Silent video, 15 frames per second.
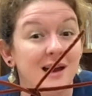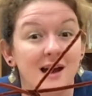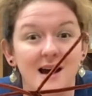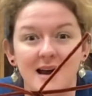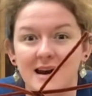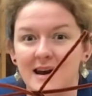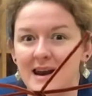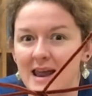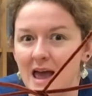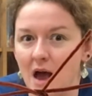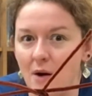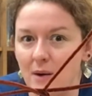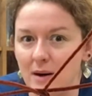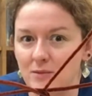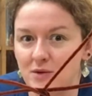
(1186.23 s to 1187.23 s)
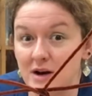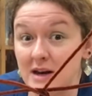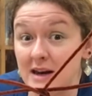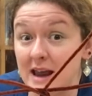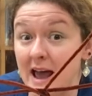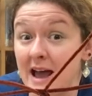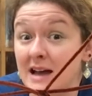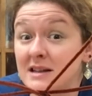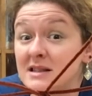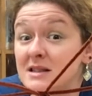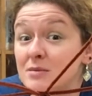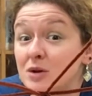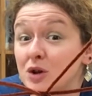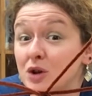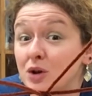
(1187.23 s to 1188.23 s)
Now I'm ready to add some
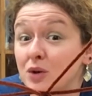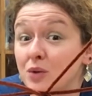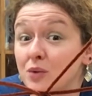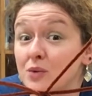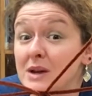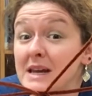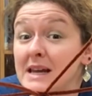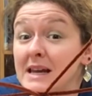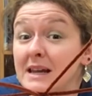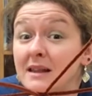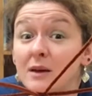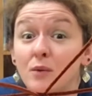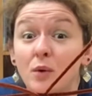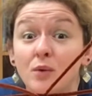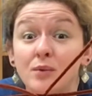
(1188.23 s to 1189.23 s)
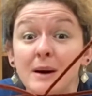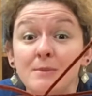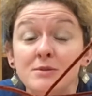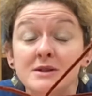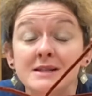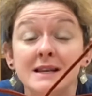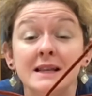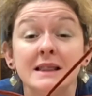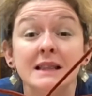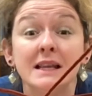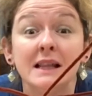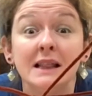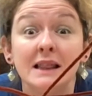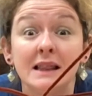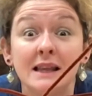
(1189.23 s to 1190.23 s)
of the green that will represent the
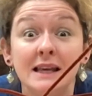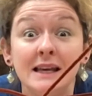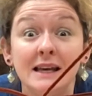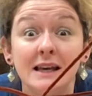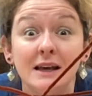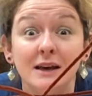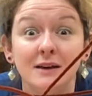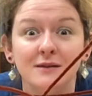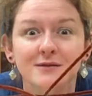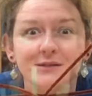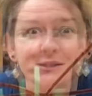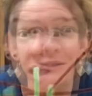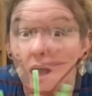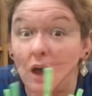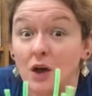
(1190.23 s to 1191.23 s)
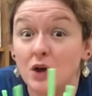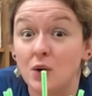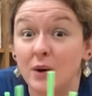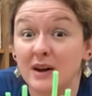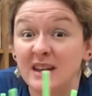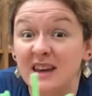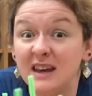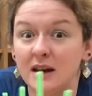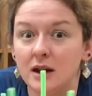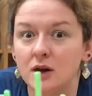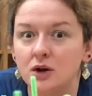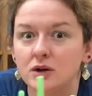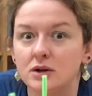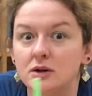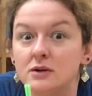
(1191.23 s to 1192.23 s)
leaves. Your kit
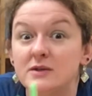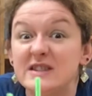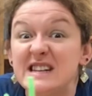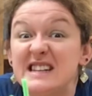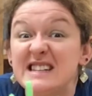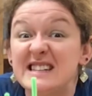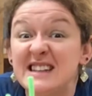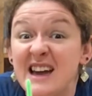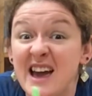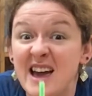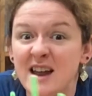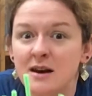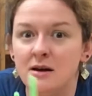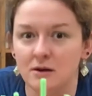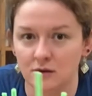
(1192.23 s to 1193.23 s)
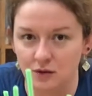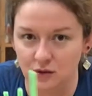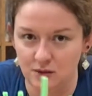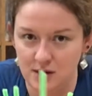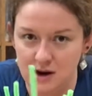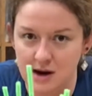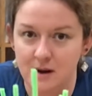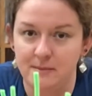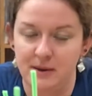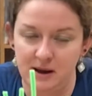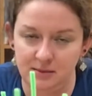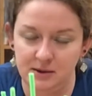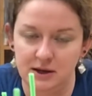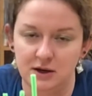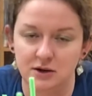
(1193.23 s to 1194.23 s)
includes 10 green pipe
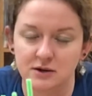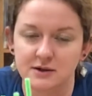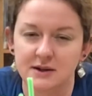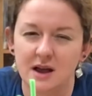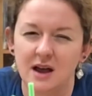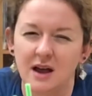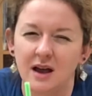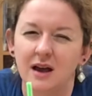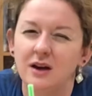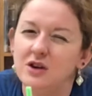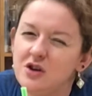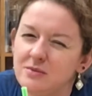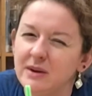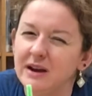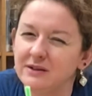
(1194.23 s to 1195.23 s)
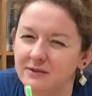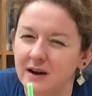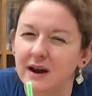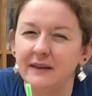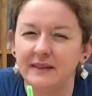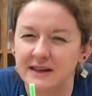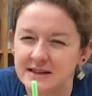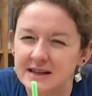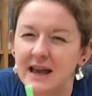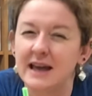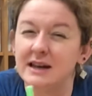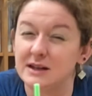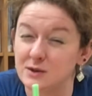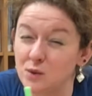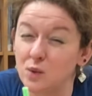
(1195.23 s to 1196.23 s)
cleaners, and you might find that 10
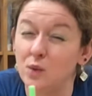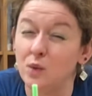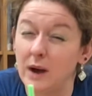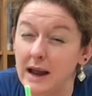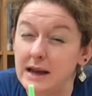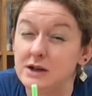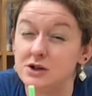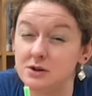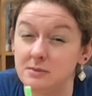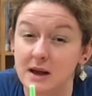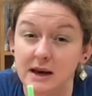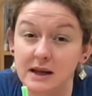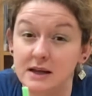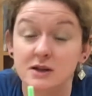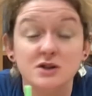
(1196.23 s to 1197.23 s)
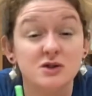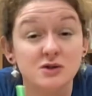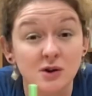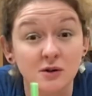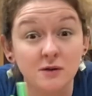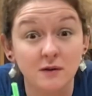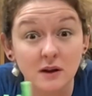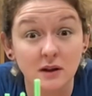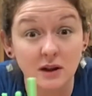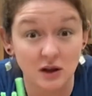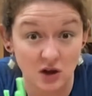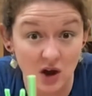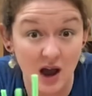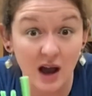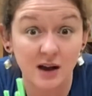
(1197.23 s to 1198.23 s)
is way too many, so don't feel like you
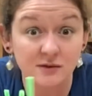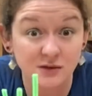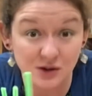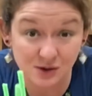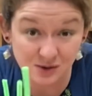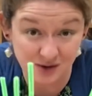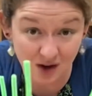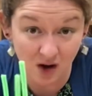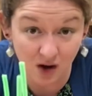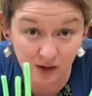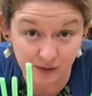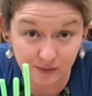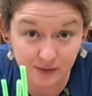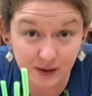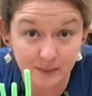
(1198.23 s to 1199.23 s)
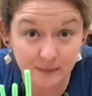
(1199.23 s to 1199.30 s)
have to use all of them.